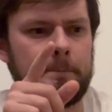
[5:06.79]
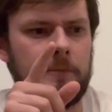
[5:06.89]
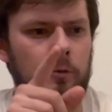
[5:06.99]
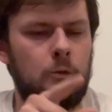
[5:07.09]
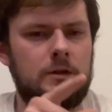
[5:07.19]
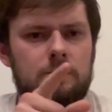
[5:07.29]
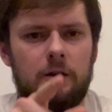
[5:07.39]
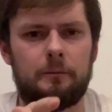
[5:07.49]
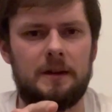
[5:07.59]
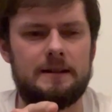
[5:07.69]
the
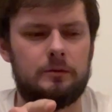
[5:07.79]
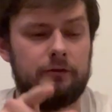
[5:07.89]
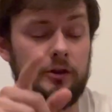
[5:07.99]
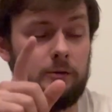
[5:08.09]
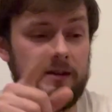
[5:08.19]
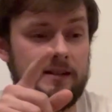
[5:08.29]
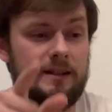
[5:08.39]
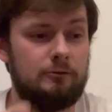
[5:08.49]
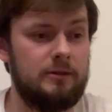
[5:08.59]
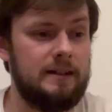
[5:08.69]
Wandsworth place with Joe, which is
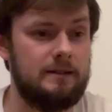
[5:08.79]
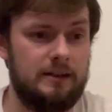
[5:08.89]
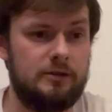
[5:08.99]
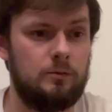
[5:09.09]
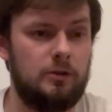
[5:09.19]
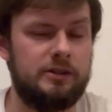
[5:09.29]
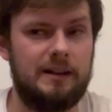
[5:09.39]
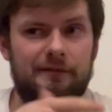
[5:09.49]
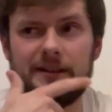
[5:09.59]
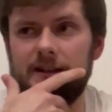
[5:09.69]
ironic because I just watched
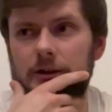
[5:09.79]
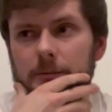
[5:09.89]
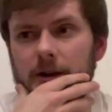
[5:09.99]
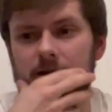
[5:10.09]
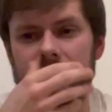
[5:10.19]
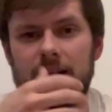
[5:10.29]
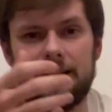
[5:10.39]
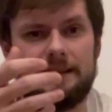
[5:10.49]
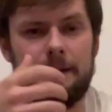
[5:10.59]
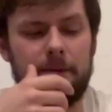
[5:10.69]
that video, but I was kind of
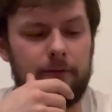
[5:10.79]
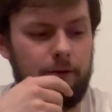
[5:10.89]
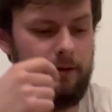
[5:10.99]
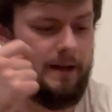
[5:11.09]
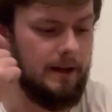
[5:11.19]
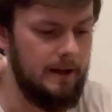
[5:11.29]
skipping through it.